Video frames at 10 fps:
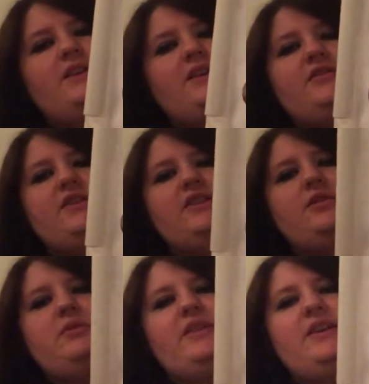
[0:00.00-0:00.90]
And I've done a
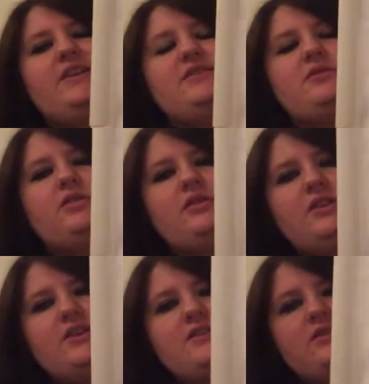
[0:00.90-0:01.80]
little bit of the legs, although the
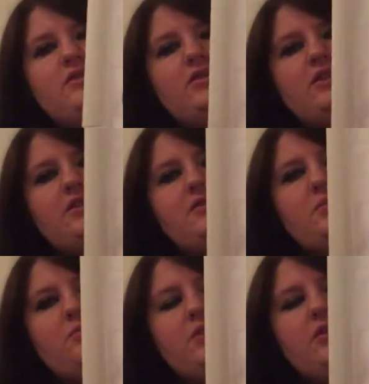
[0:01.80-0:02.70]
legs now look like she's
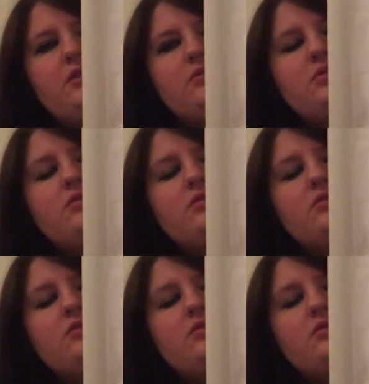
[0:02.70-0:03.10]
been blown up.